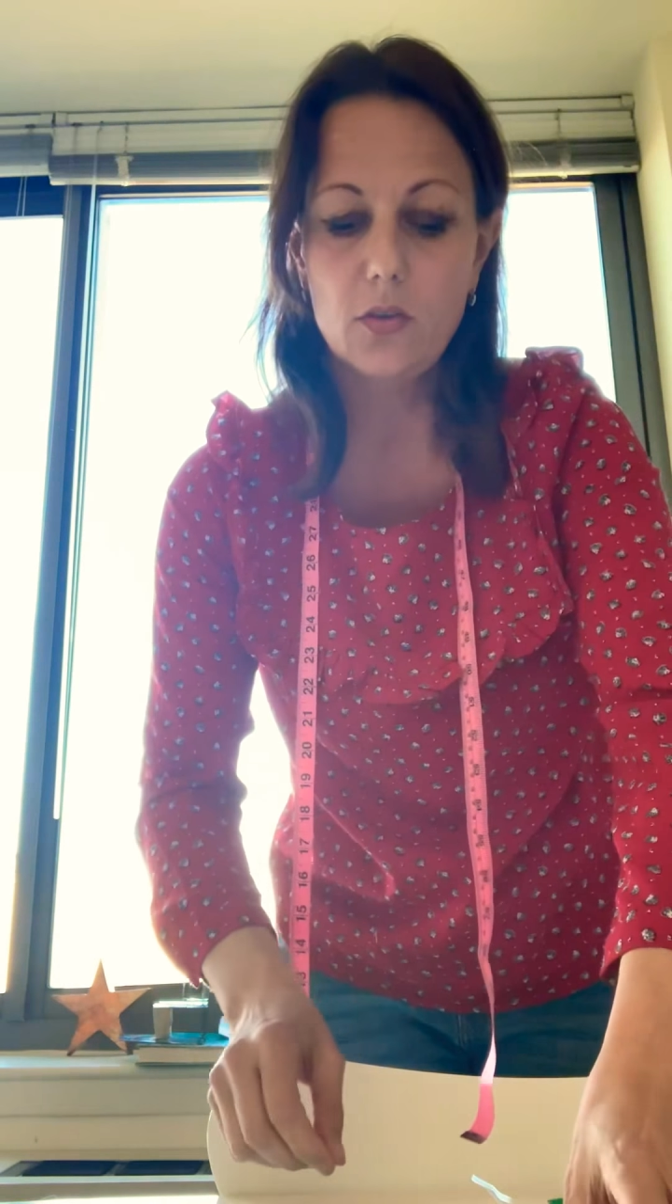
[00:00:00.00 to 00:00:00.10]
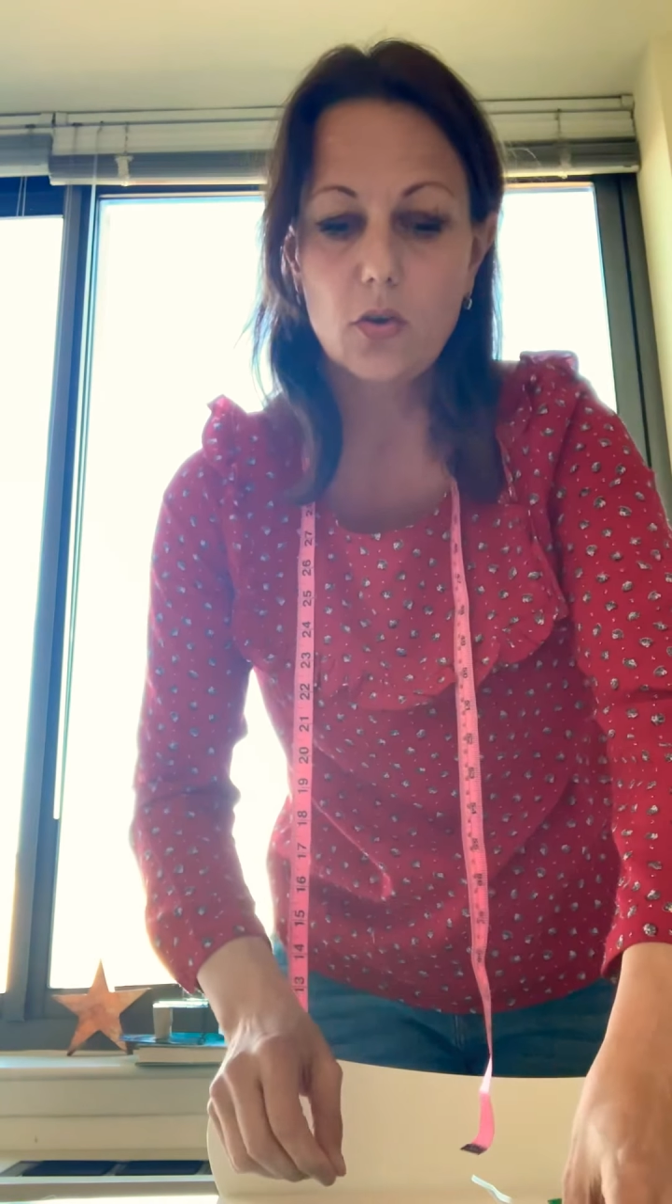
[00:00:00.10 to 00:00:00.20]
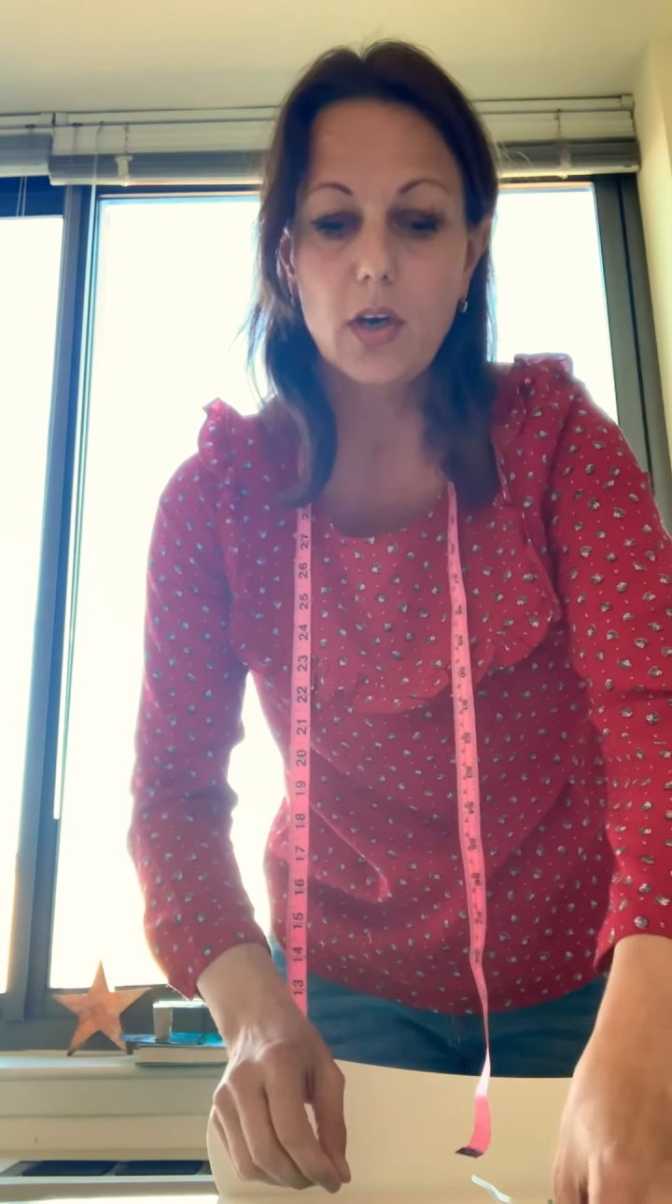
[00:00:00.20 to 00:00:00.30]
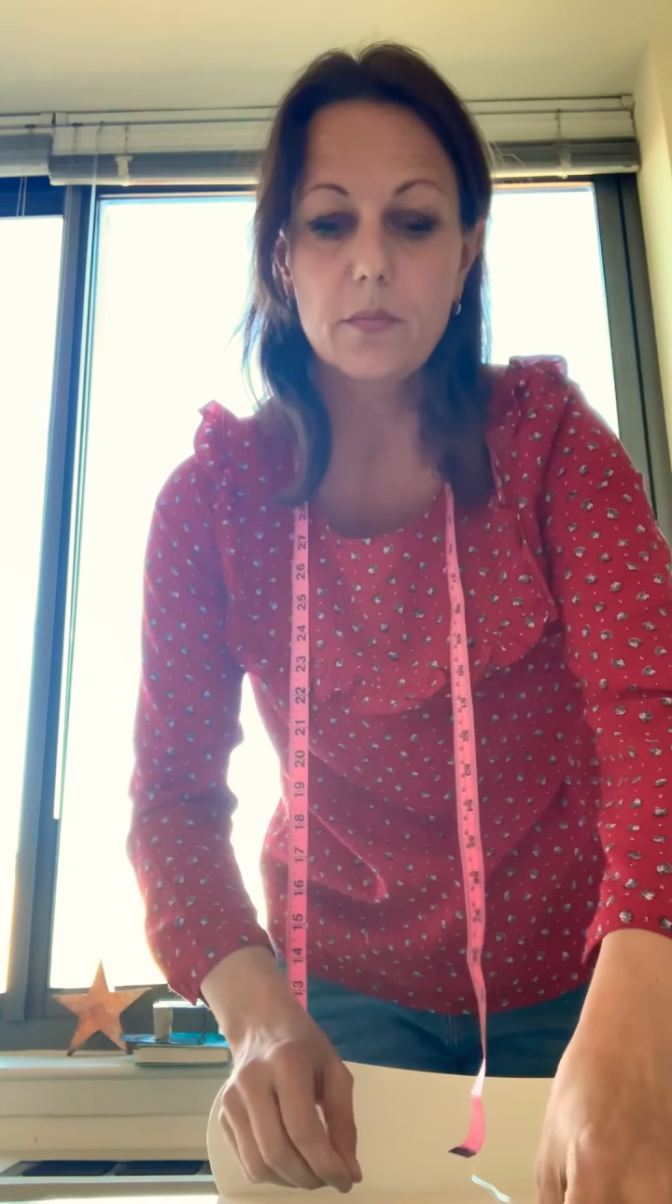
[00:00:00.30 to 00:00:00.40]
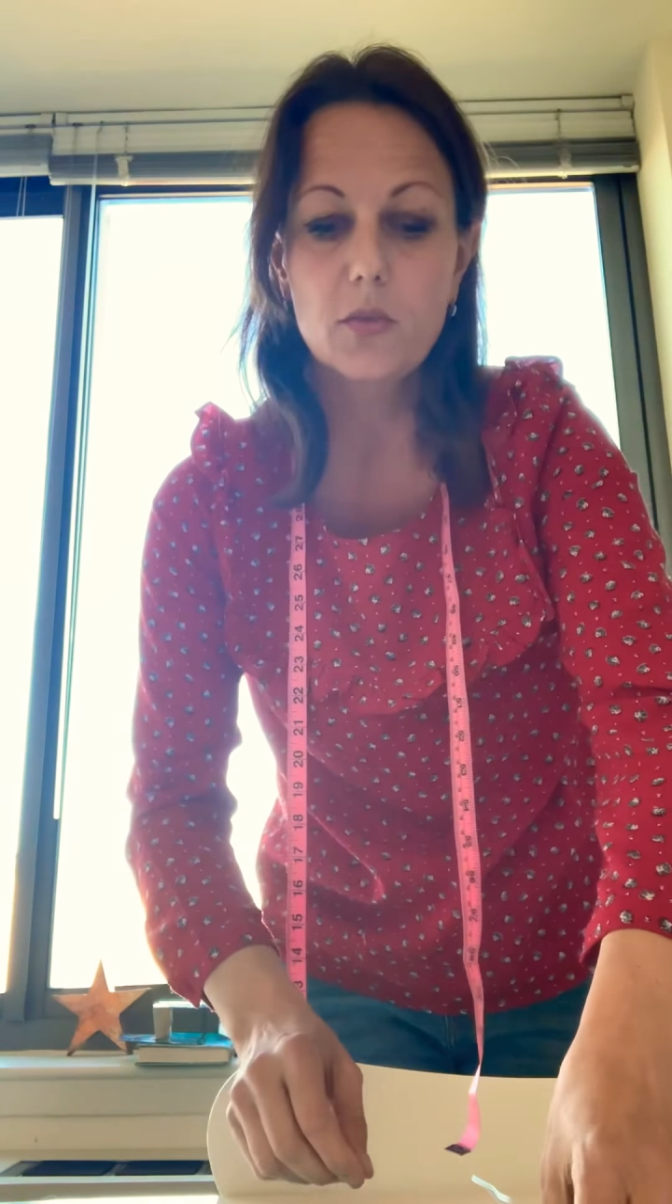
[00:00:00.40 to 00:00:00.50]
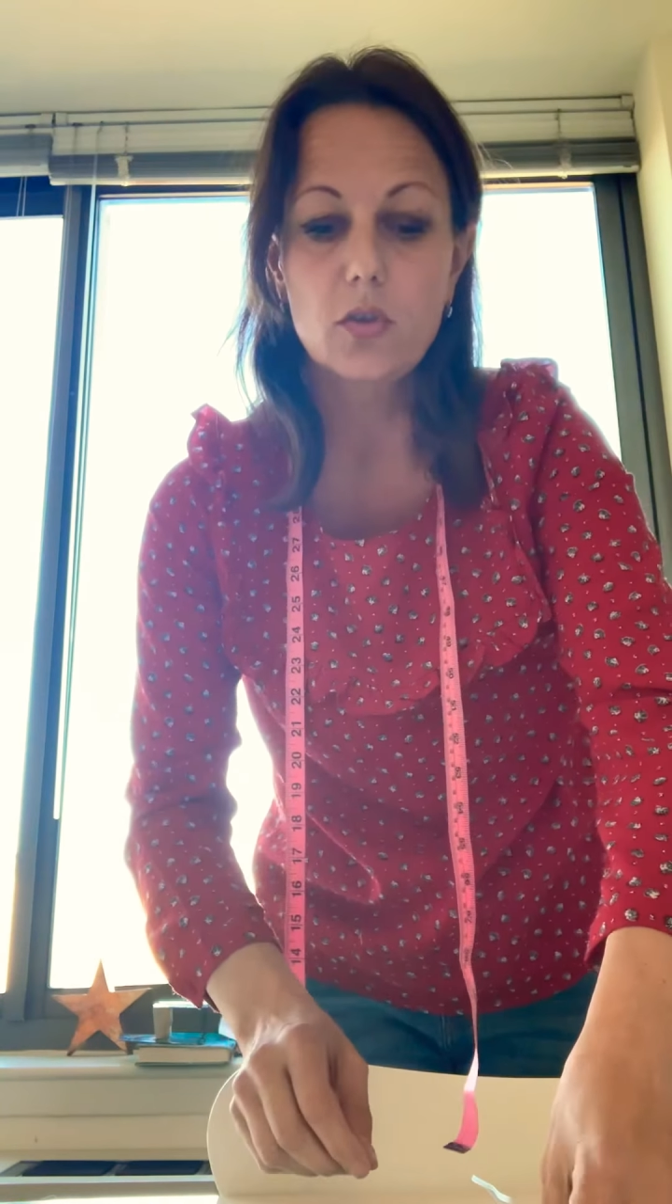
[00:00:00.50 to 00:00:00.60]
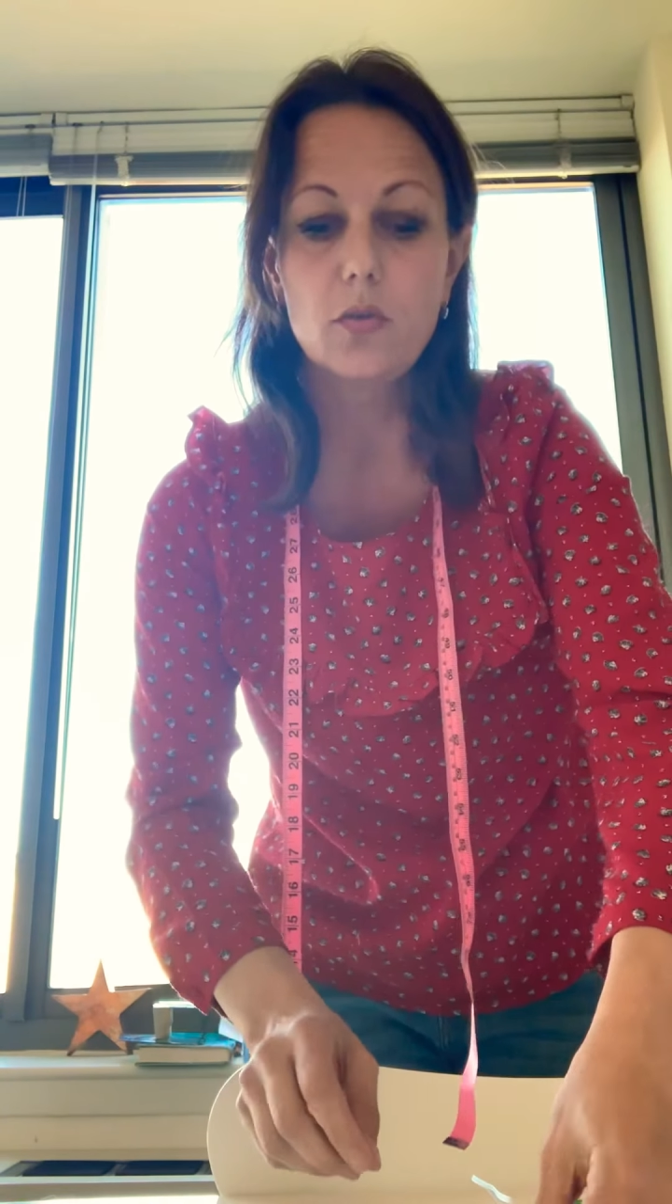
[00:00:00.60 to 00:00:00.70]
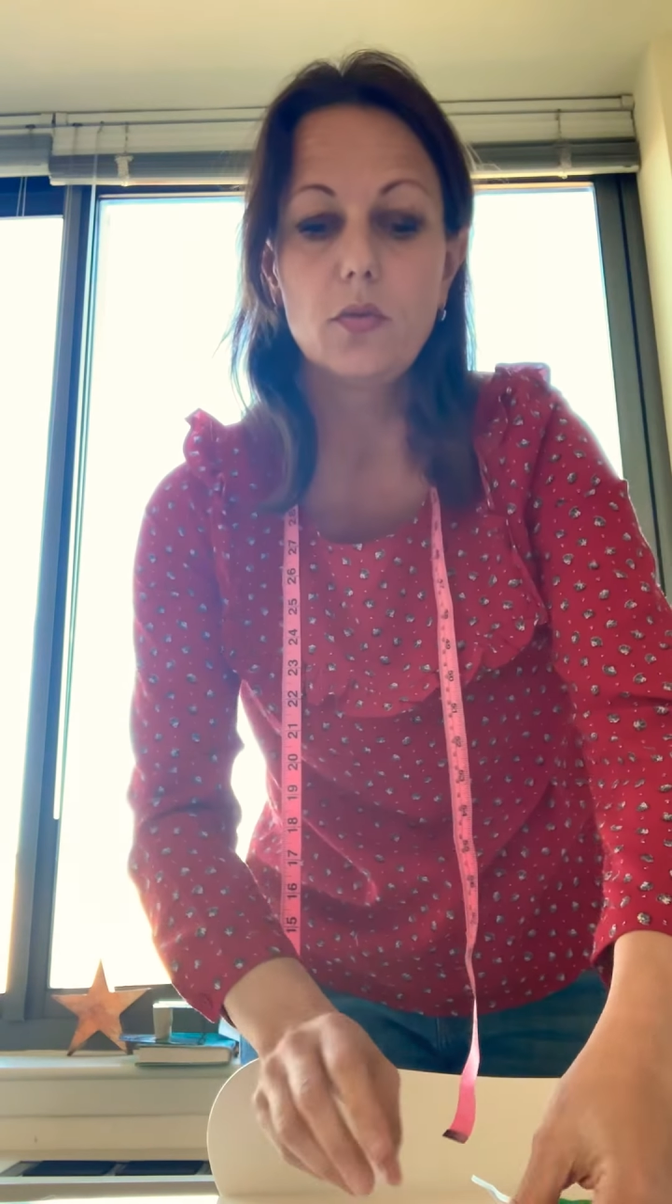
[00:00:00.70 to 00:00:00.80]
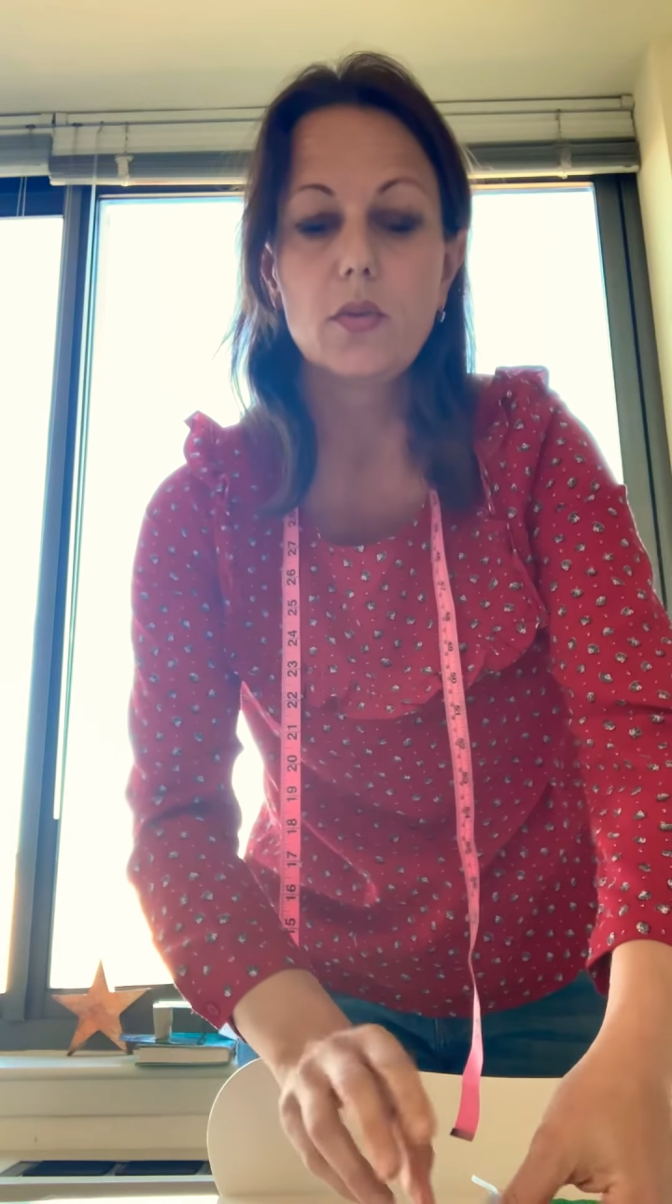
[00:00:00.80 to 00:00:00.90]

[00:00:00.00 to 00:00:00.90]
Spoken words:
you come to